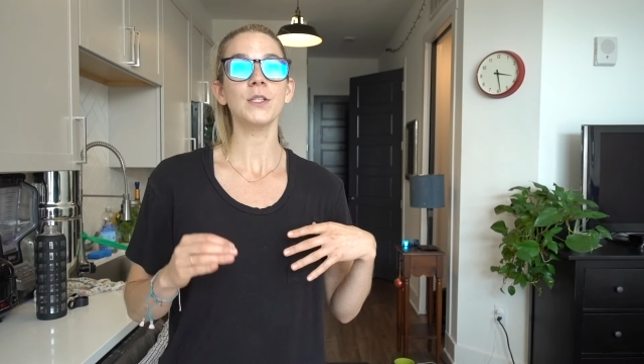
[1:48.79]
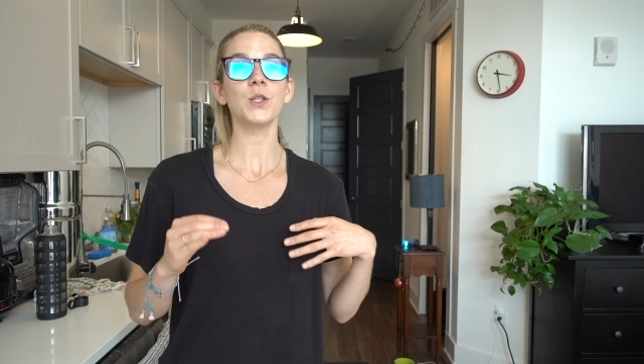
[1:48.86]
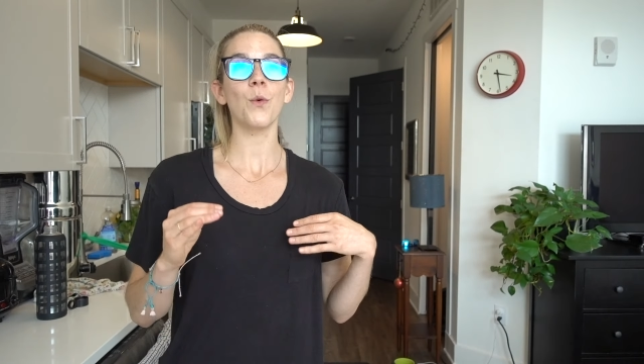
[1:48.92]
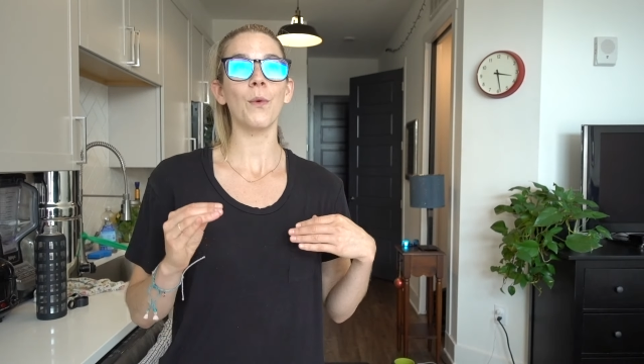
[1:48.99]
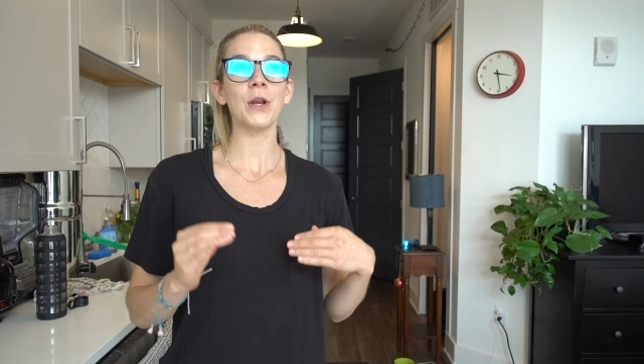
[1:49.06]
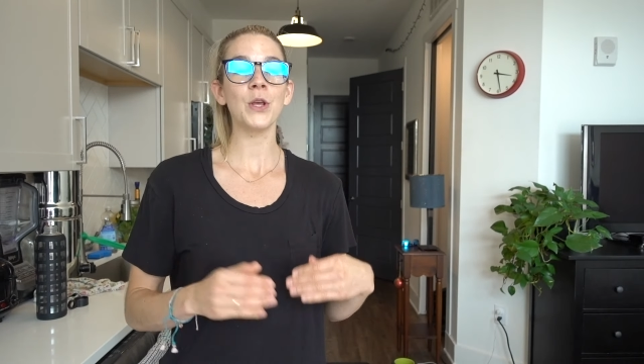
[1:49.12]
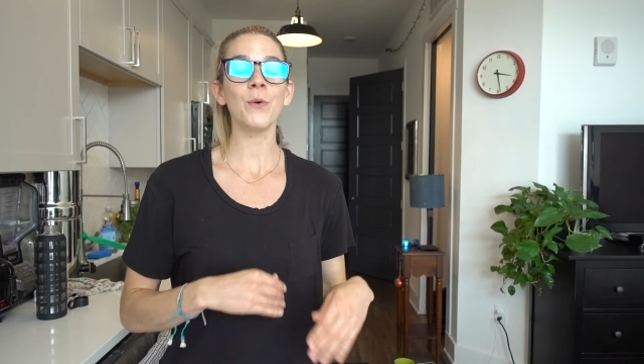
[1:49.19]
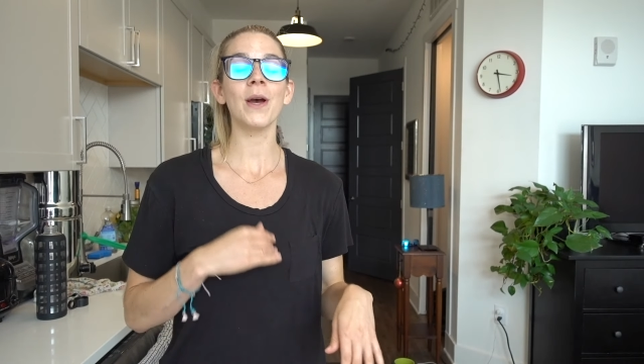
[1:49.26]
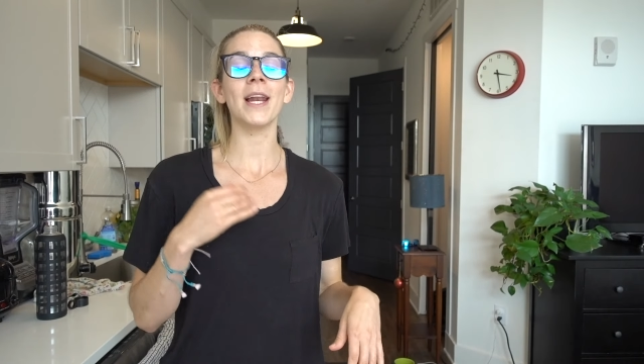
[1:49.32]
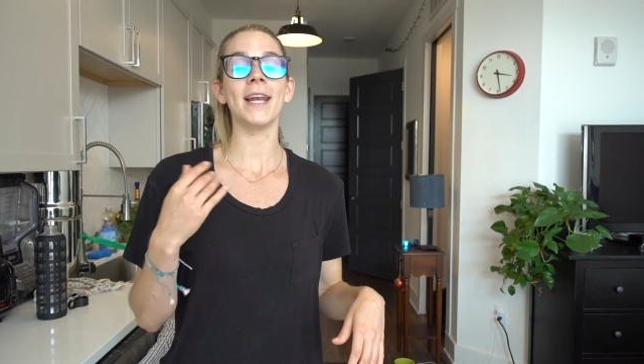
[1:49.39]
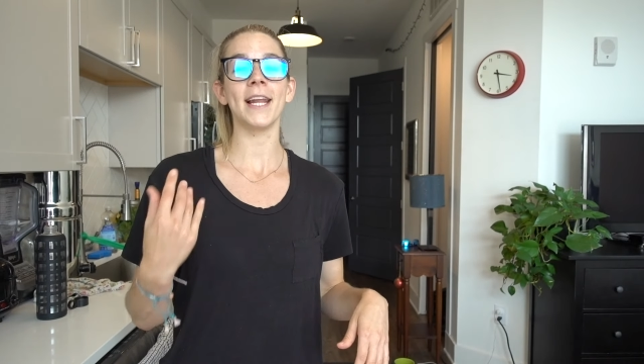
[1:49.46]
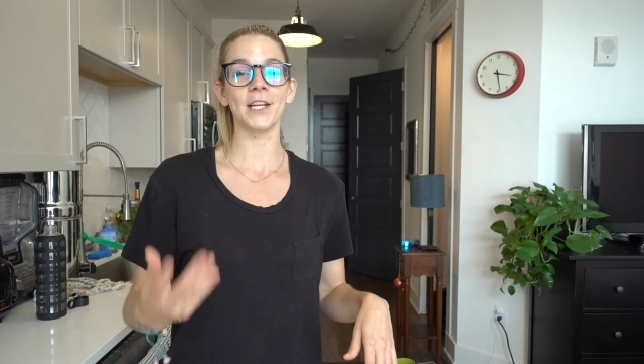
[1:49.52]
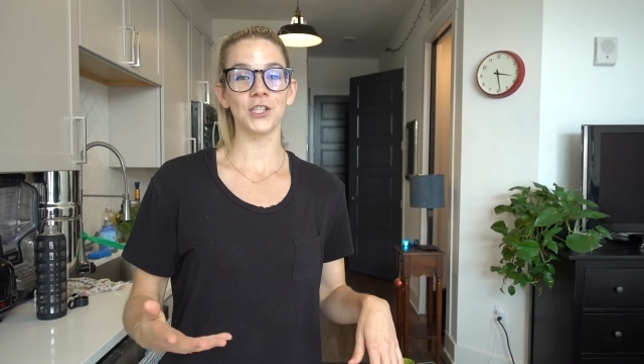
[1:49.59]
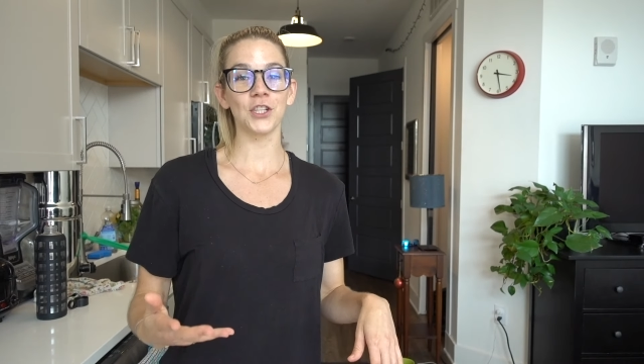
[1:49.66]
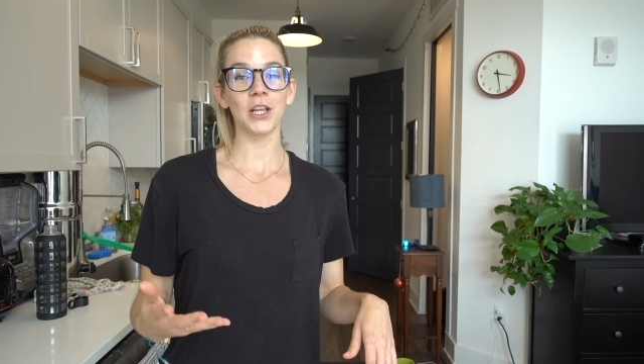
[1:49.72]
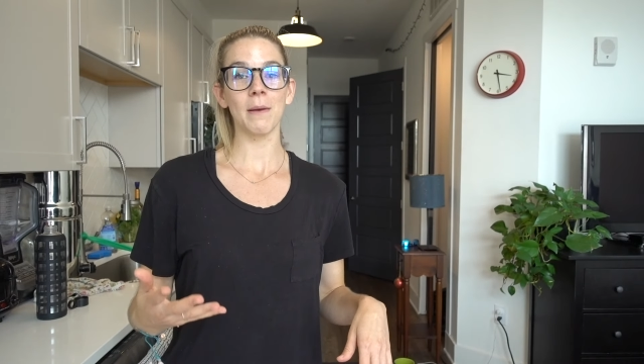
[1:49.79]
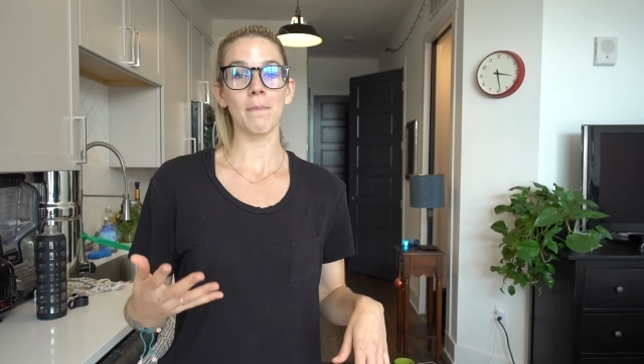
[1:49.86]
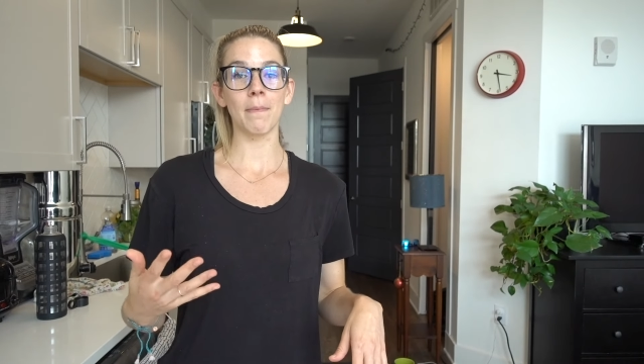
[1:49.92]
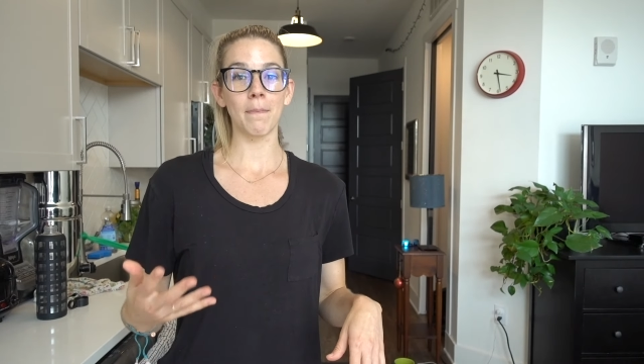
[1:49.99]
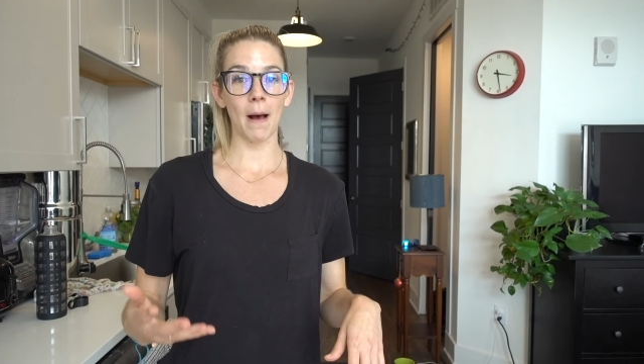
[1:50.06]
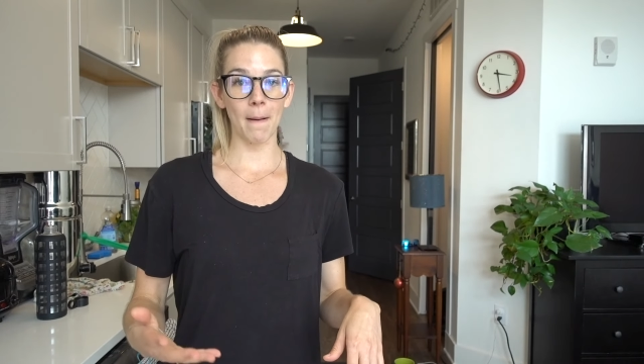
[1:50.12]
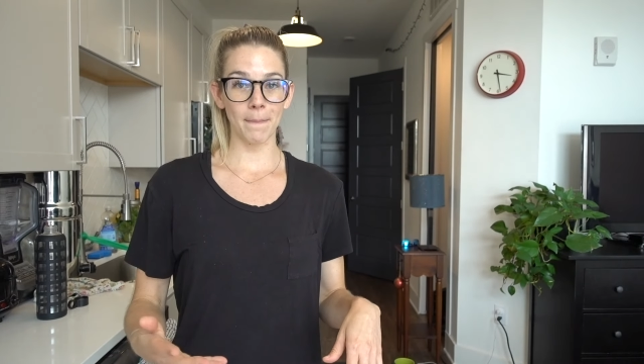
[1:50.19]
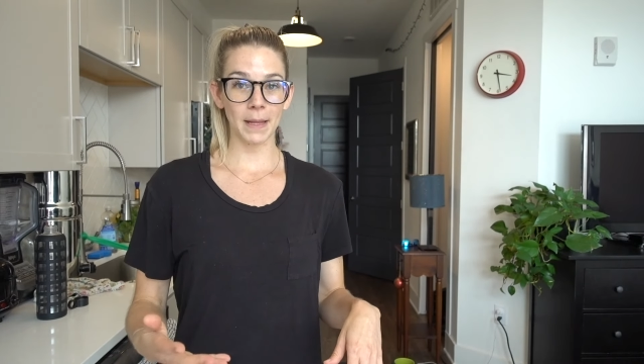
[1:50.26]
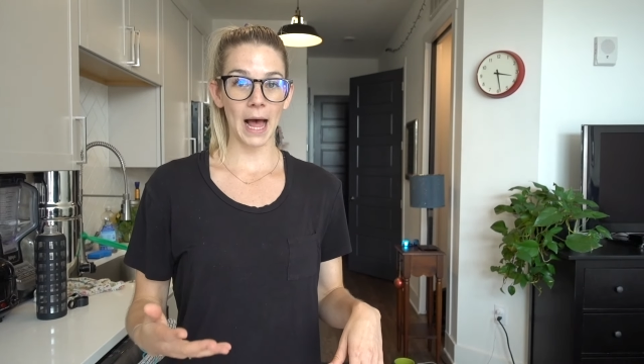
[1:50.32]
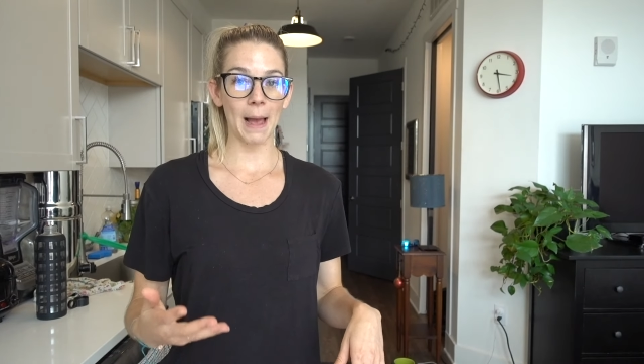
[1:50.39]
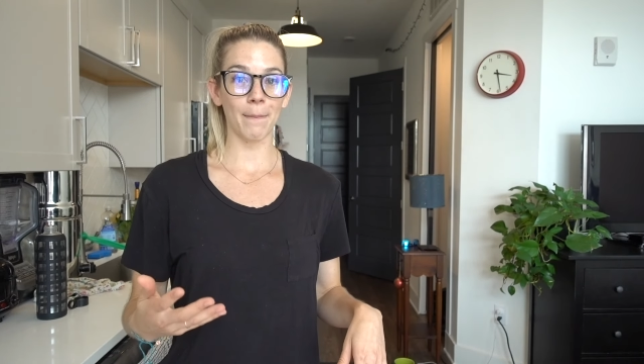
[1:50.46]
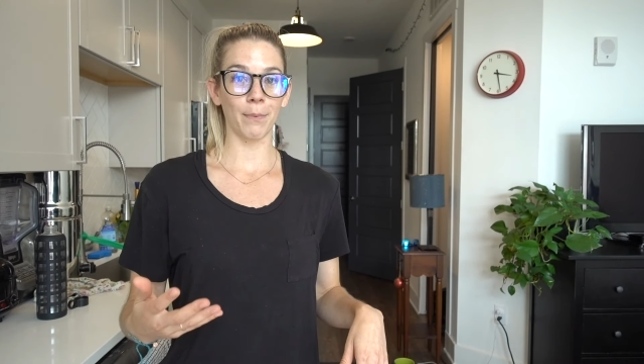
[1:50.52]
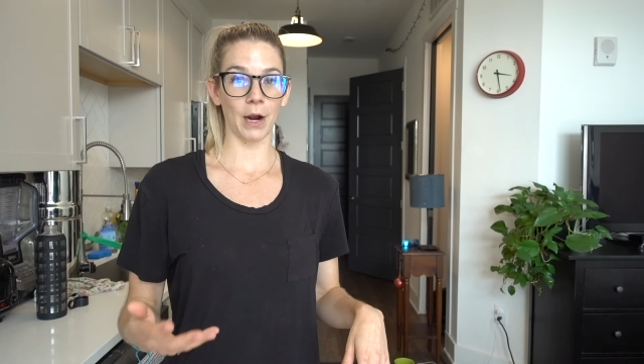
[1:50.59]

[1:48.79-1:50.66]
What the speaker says: So when you initially apply